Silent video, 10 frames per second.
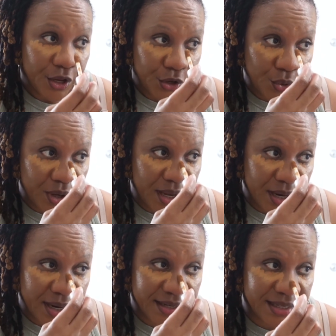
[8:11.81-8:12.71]
You
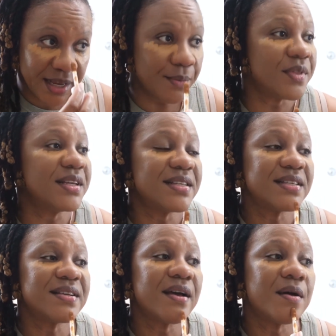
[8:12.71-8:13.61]
can skip this
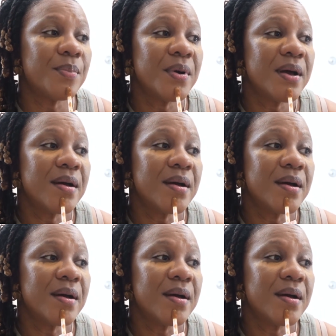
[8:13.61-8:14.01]
step.